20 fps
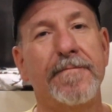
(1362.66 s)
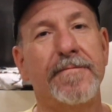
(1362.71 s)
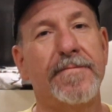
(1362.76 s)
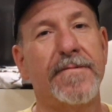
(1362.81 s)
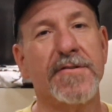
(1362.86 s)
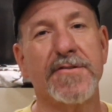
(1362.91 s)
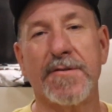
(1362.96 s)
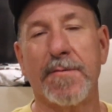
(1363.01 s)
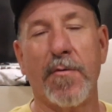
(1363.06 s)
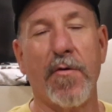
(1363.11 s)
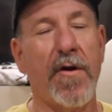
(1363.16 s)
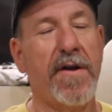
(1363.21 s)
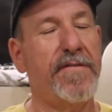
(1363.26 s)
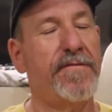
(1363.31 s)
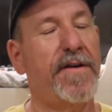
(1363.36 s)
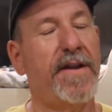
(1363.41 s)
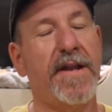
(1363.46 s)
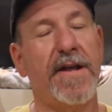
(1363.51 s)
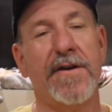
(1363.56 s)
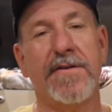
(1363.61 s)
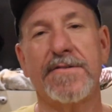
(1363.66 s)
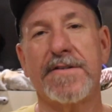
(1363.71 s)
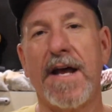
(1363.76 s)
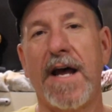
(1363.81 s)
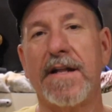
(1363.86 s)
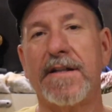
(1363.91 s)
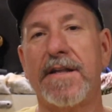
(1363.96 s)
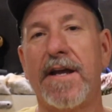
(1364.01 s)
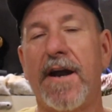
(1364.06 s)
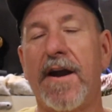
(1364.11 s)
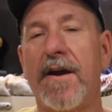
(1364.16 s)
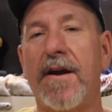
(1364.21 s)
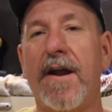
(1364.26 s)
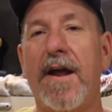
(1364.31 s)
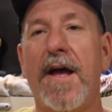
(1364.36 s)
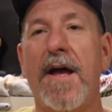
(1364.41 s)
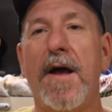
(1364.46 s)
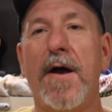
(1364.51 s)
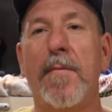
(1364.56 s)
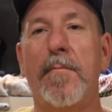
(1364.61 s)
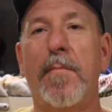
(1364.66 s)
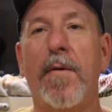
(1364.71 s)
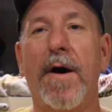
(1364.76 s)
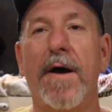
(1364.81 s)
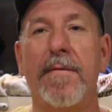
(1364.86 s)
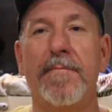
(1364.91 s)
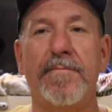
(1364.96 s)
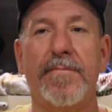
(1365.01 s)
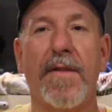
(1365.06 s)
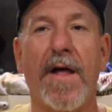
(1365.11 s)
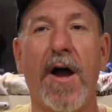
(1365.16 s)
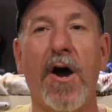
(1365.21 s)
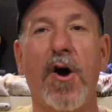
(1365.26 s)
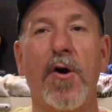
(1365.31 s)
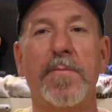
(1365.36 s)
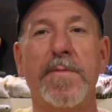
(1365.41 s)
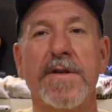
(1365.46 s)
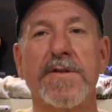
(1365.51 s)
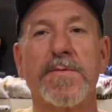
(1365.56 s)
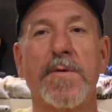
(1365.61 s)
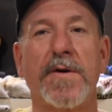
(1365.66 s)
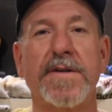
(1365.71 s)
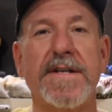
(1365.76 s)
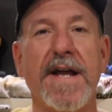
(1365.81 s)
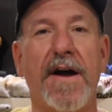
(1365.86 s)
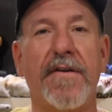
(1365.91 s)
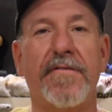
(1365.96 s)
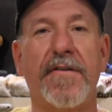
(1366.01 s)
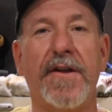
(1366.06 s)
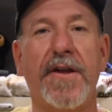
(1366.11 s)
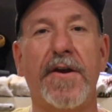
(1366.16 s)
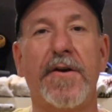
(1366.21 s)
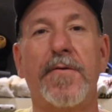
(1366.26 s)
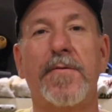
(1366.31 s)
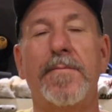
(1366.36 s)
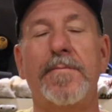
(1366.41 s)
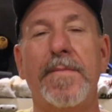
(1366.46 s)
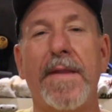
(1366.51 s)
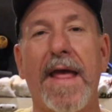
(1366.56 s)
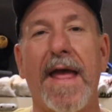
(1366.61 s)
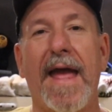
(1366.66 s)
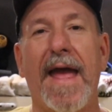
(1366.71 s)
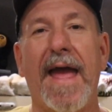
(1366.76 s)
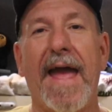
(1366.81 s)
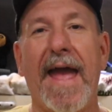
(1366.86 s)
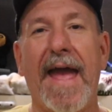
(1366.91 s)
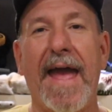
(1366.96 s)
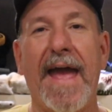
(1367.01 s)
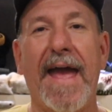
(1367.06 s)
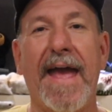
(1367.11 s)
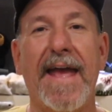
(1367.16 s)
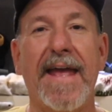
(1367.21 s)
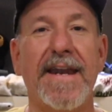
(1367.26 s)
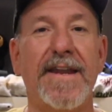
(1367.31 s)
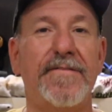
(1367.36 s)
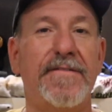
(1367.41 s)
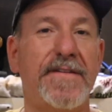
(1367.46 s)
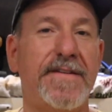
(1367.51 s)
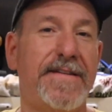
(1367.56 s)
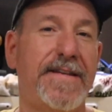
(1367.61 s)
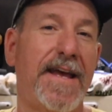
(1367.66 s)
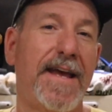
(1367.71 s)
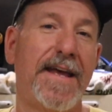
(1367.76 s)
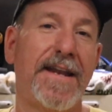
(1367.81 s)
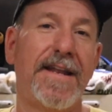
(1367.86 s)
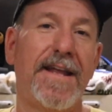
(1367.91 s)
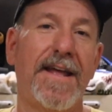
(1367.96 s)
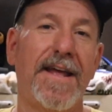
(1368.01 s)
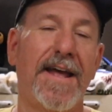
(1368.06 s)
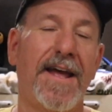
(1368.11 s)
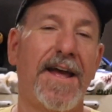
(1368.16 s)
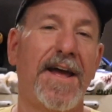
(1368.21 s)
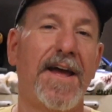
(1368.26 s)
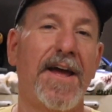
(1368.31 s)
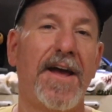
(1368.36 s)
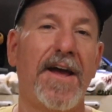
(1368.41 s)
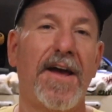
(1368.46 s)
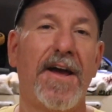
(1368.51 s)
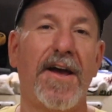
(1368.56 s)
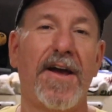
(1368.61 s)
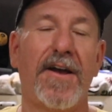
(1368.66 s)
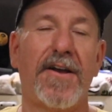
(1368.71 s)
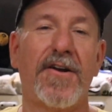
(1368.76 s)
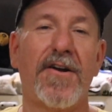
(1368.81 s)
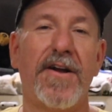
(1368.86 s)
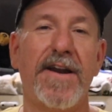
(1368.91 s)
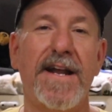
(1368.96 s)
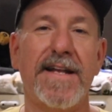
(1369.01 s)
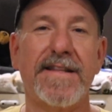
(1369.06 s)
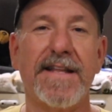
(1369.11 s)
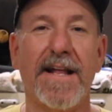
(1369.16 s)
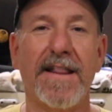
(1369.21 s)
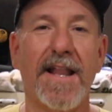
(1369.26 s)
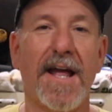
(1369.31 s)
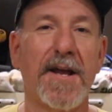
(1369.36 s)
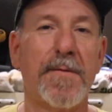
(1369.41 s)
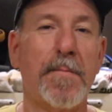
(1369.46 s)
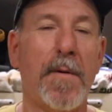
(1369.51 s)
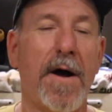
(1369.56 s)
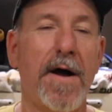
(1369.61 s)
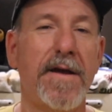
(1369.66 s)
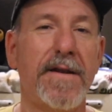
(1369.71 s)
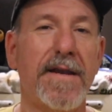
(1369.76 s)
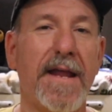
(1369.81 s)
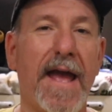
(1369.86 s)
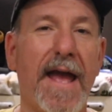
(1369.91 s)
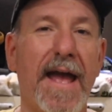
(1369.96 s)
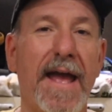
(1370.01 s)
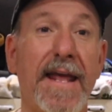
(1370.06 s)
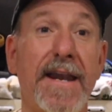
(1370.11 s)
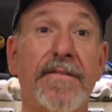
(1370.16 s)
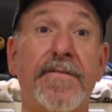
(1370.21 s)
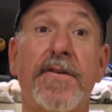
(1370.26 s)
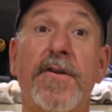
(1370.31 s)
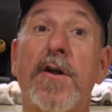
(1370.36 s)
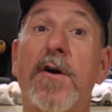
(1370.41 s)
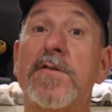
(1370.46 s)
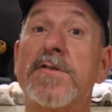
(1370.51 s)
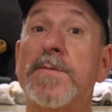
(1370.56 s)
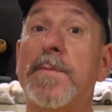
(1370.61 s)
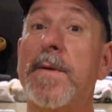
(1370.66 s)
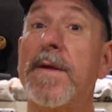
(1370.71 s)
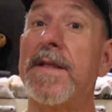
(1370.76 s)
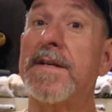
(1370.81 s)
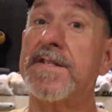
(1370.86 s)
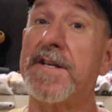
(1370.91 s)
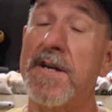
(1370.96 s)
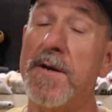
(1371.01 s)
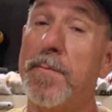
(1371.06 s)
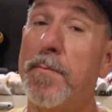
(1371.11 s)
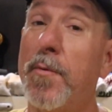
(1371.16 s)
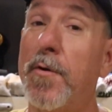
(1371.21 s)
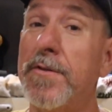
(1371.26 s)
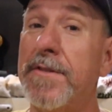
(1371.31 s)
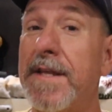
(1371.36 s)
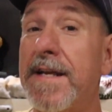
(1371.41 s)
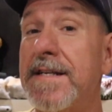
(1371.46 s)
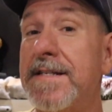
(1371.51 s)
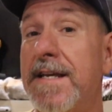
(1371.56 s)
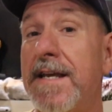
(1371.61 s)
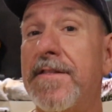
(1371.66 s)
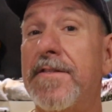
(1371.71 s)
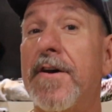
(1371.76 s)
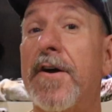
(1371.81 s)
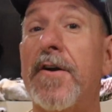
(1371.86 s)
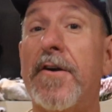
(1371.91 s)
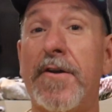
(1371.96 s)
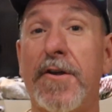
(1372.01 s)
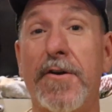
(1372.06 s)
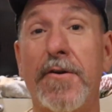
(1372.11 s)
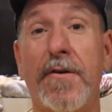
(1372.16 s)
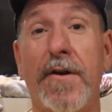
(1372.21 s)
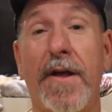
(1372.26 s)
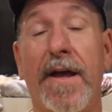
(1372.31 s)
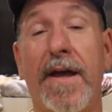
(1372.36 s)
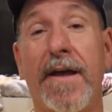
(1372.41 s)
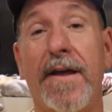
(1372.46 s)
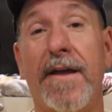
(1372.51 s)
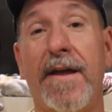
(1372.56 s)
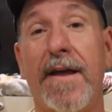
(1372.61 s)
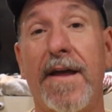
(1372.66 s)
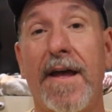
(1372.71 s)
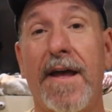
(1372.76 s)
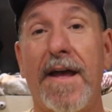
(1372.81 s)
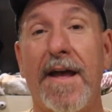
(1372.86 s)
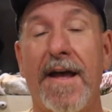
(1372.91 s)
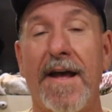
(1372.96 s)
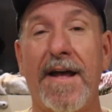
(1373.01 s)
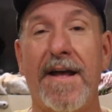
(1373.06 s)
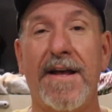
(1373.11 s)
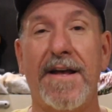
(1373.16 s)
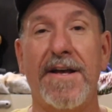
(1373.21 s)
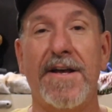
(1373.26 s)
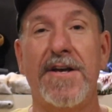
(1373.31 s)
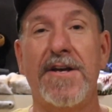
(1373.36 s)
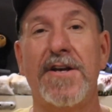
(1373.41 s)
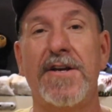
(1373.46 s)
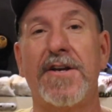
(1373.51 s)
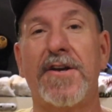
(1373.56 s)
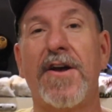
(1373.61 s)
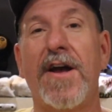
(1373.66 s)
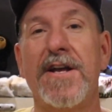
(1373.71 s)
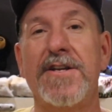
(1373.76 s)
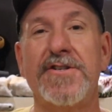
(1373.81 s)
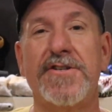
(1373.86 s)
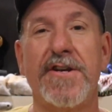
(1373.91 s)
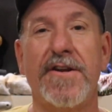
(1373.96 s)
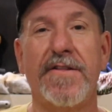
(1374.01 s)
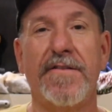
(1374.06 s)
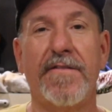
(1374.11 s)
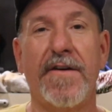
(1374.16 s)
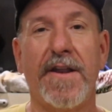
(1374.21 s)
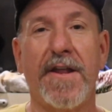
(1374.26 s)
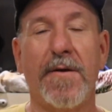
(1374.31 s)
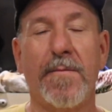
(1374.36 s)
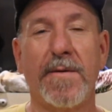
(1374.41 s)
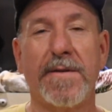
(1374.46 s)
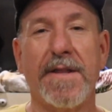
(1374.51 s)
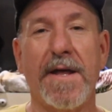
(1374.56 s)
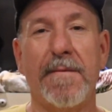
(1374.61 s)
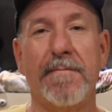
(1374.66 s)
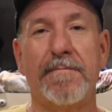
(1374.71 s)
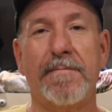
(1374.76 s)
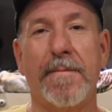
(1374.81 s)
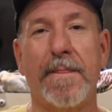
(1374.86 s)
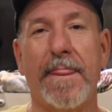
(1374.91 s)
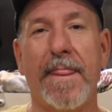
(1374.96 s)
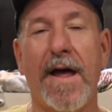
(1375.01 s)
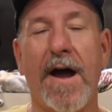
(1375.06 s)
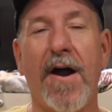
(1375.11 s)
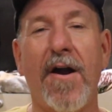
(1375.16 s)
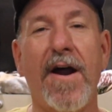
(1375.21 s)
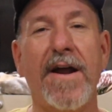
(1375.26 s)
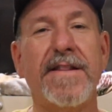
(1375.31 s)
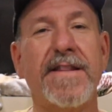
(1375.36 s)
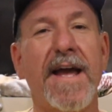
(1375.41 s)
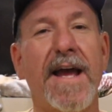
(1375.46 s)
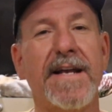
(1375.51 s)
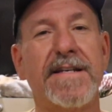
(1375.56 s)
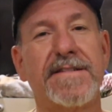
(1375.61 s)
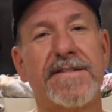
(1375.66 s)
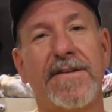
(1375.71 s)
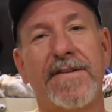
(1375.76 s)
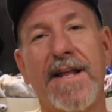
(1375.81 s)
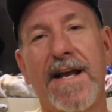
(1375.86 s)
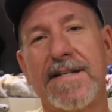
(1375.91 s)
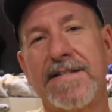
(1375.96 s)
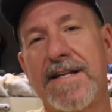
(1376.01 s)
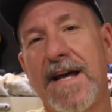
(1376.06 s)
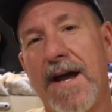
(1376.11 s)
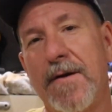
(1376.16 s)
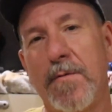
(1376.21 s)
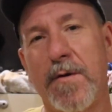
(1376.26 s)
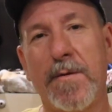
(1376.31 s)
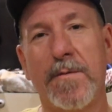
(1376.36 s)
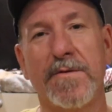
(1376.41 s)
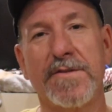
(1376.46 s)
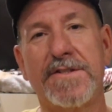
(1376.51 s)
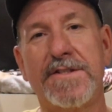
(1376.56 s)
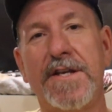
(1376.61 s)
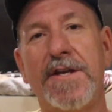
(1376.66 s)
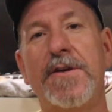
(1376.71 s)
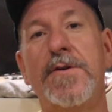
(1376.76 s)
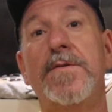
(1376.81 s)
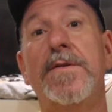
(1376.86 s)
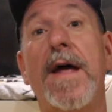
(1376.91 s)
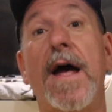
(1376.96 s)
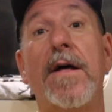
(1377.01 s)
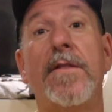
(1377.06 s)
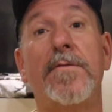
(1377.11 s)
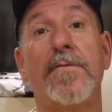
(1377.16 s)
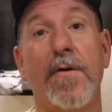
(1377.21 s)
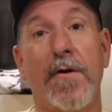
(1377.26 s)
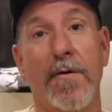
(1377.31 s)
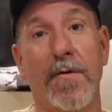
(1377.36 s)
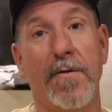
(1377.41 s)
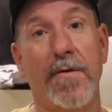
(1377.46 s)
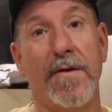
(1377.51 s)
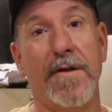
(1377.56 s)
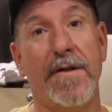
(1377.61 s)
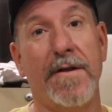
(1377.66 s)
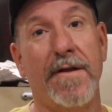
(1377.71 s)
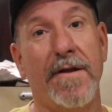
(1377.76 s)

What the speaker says: There's some great videos out there, but I hope this worked out for you. And if it did, go ahead and hit that like button. And if you know somebody that's going to put these in their unit, go ahead and share the video with them. All right, thanks. Until next time, we will see you down the road.